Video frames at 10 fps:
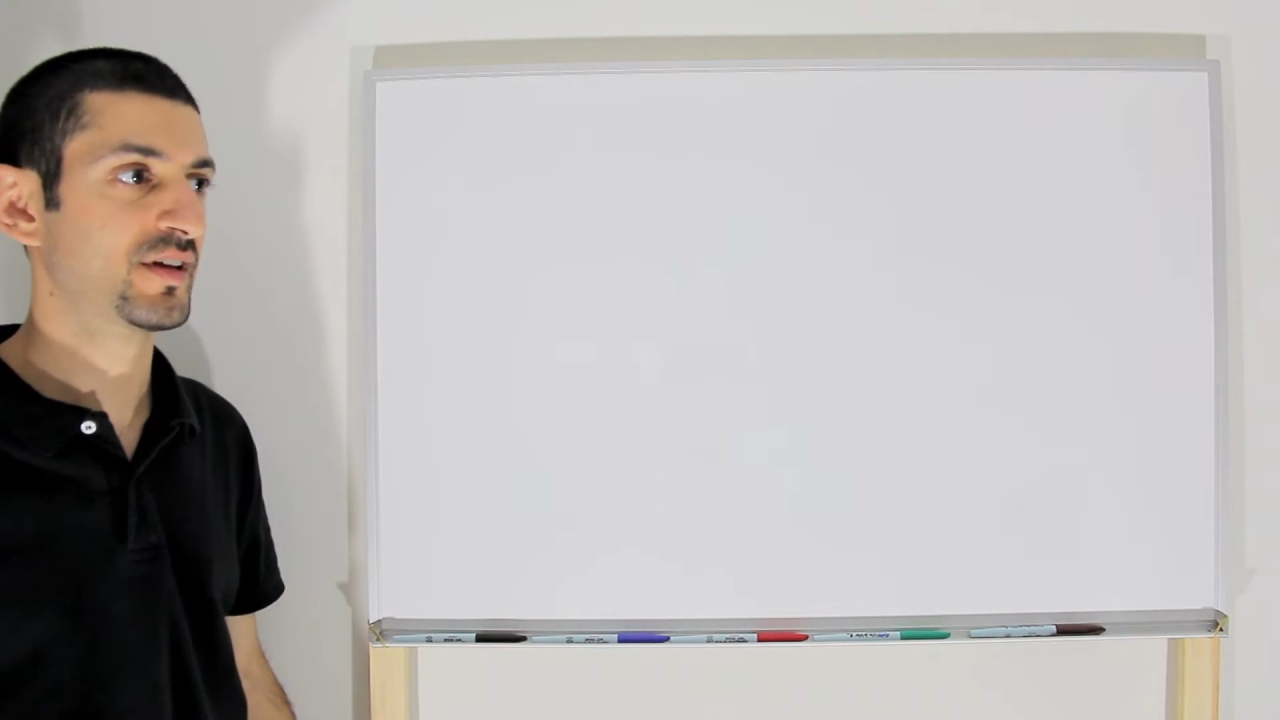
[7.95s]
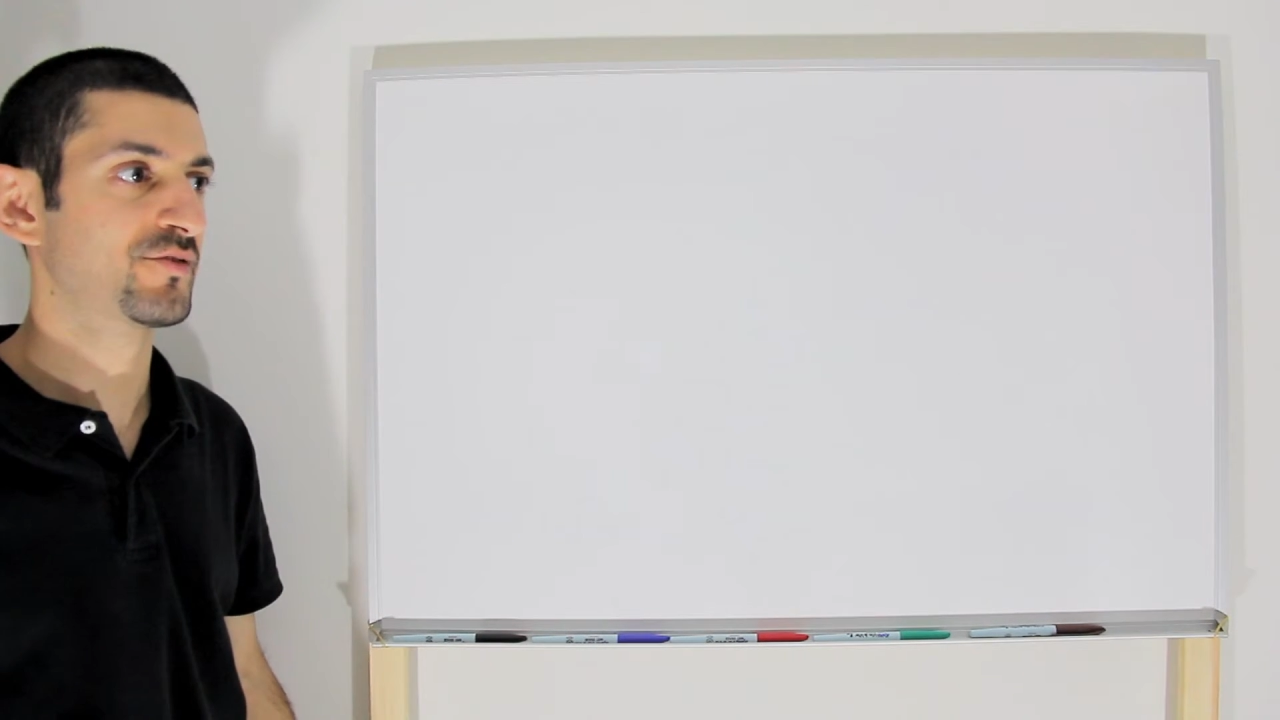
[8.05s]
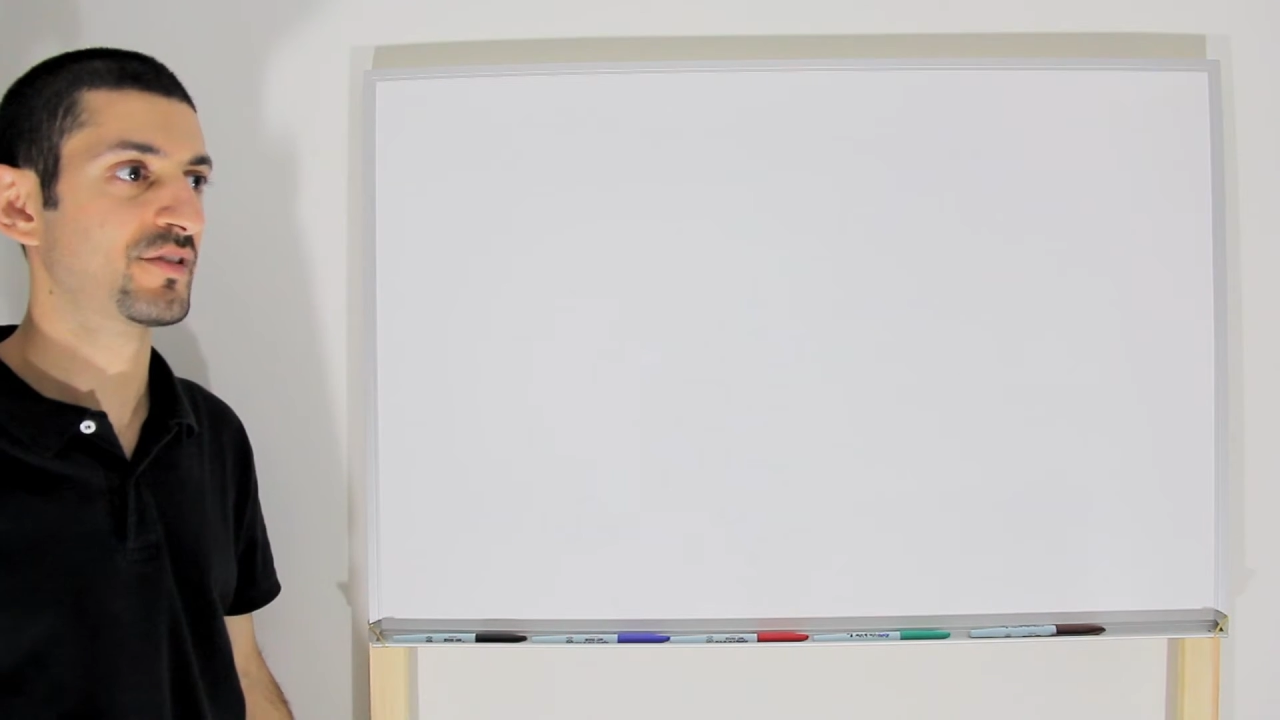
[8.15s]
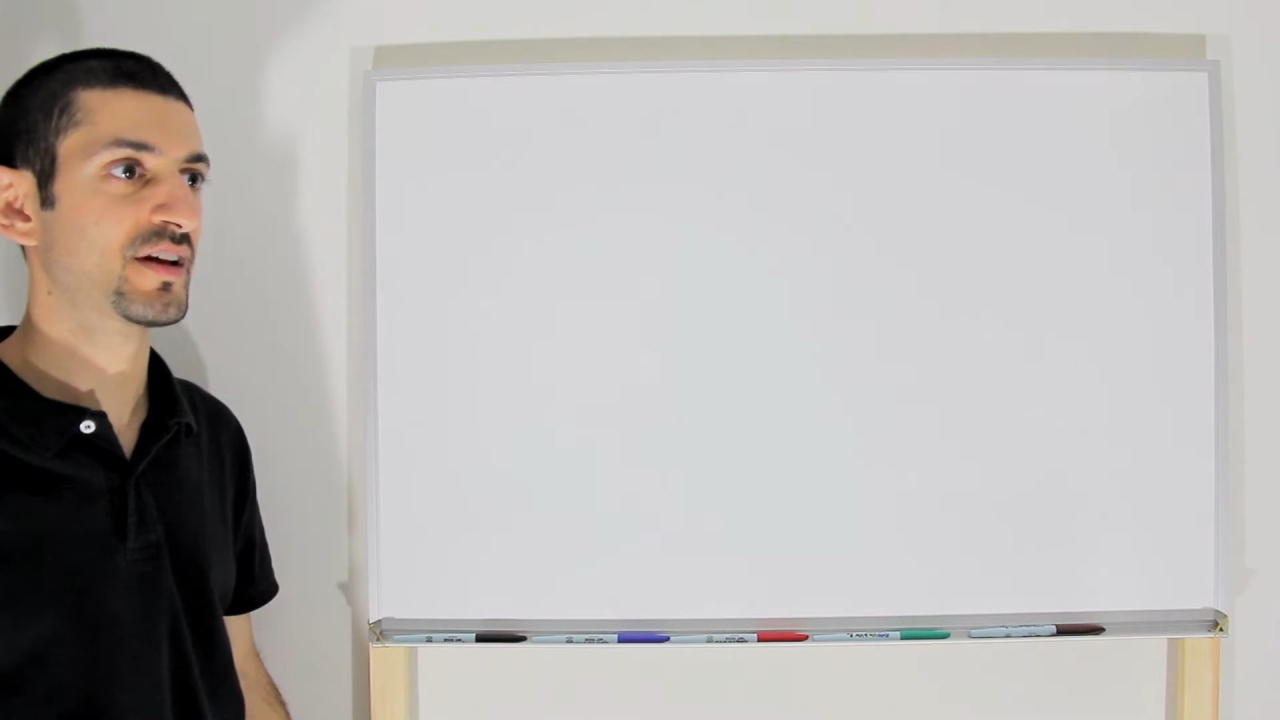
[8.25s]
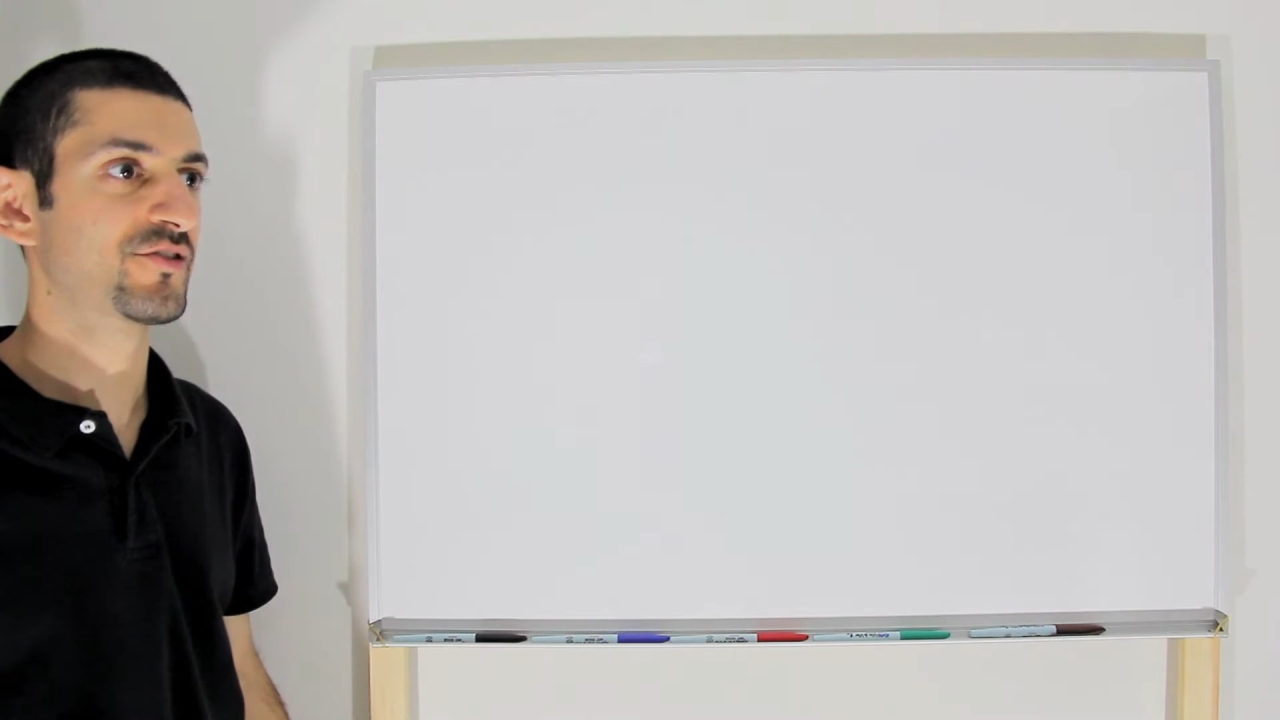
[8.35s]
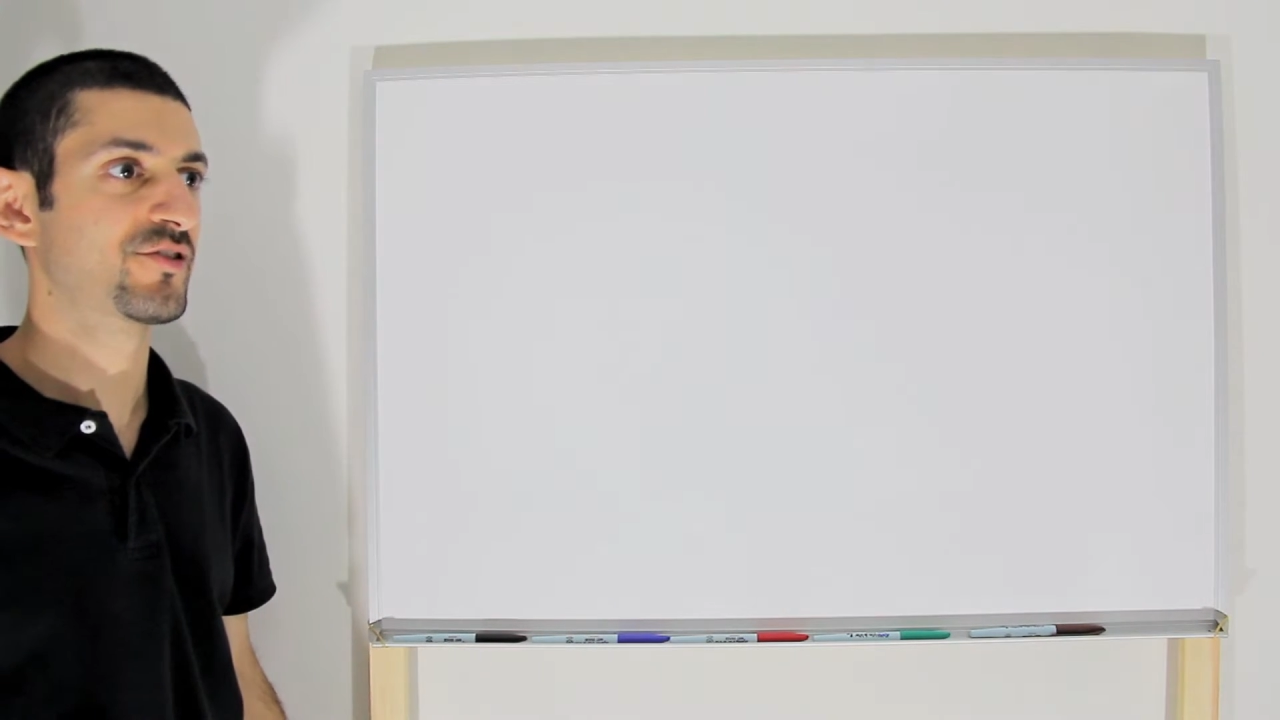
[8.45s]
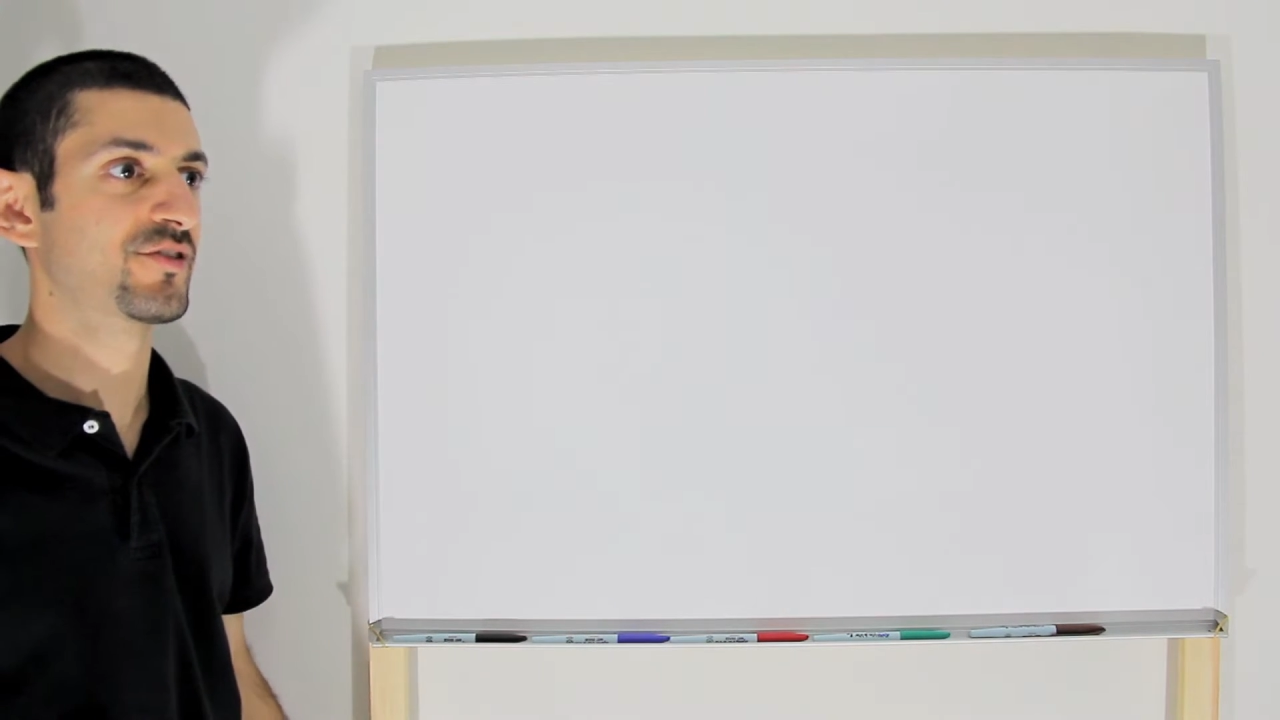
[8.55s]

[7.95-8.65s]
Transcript: in relation